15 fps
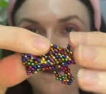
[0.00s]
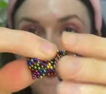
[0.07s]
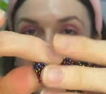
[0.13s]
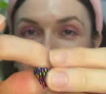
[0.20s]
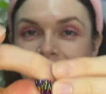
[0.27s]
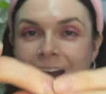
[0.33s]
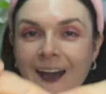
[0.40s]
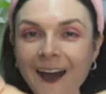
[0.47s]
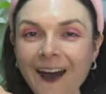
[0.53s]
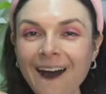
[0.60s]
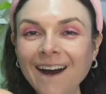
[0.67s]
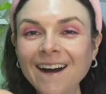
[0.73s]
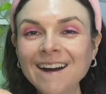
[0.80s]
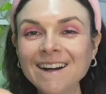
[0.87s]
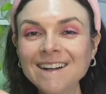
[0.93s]
Oh,
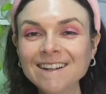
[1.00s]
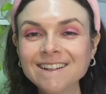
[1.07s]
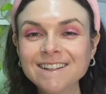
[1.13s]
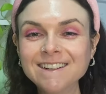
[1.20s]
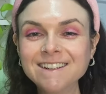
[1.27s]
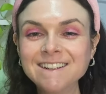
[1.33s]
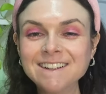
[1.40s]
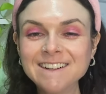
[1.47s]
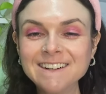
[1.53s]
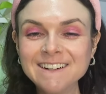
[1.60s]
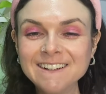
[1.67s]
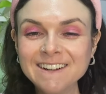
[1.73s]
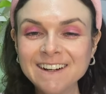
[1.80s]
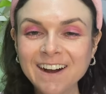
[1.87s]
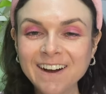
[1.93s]

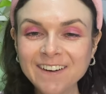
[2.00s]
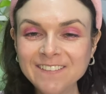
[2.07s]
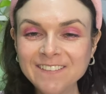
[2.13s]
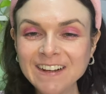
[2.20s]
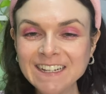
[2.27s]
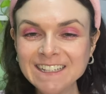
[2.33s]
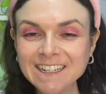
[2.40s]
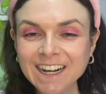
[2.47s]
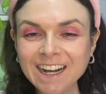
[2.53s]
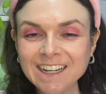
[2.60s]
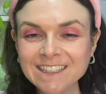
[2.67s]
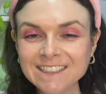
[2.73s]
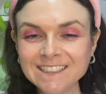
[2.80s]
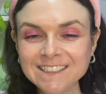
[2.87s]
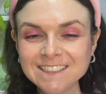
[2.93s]
oh my
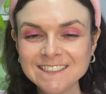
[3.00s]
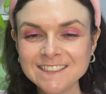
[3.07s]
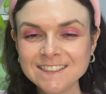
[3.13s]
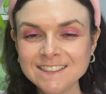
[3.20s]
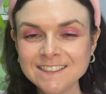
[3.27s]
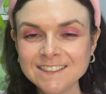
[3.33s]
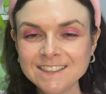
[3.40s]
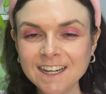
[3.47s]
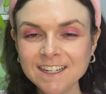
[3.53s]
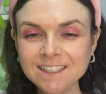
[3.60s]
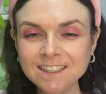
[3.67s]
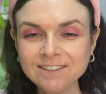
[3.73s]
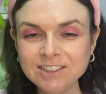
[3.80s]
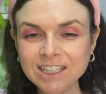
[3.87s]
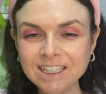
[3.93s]
gosh. I don't
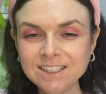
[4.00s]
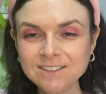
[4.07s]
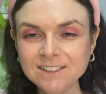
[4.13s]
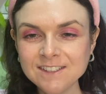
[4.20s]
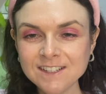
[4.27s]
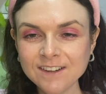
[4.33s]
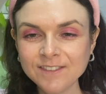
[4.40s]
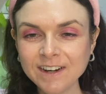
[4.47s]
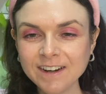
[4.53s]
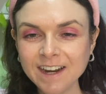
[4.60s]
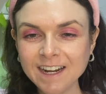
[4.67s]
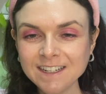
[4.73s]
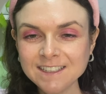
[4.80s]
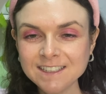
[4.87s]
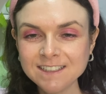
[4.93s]
even need to insert my
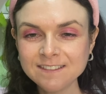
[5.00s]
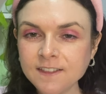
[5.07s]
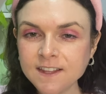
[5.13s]
reaction.